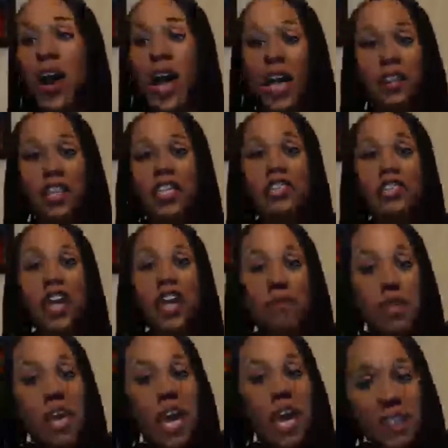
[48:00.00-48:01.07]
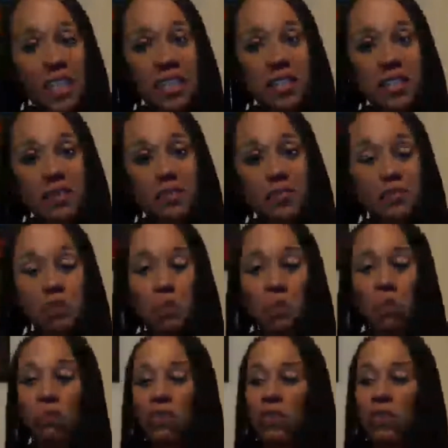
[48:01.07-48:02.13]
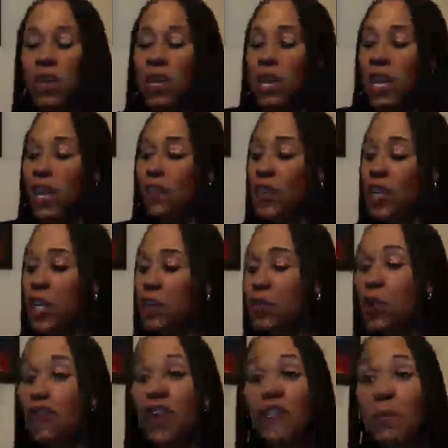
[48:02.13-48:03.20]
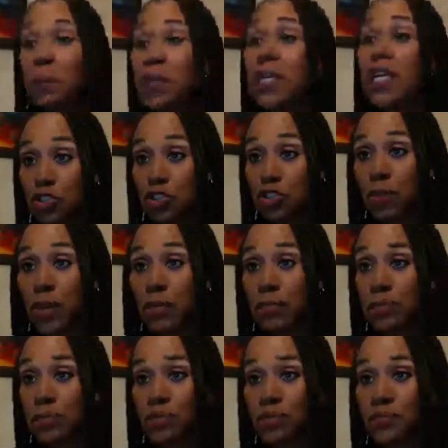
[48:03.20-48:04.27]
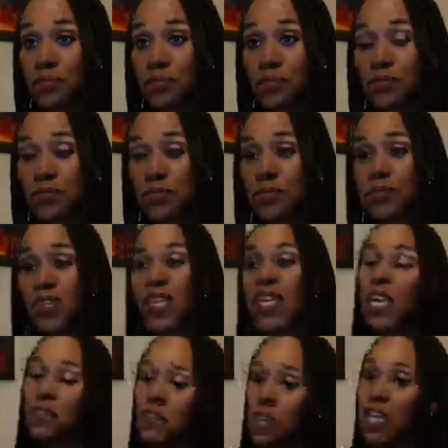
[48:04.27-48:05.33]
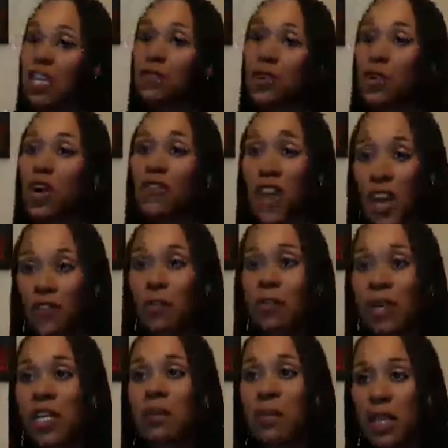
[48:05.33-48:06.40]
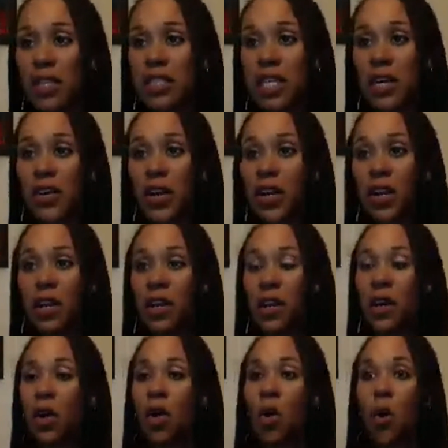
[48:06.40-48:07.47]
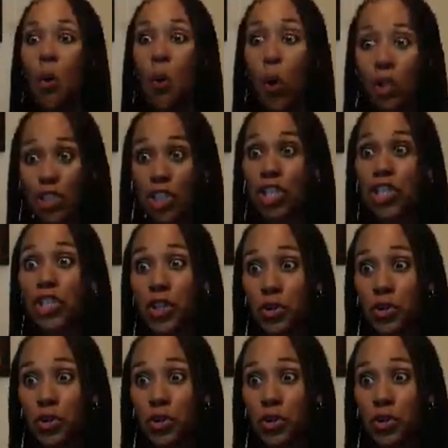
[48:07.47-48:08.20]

are athletes or have been athletes, if any of you have ever played, if any of you have ever been in the military, what do?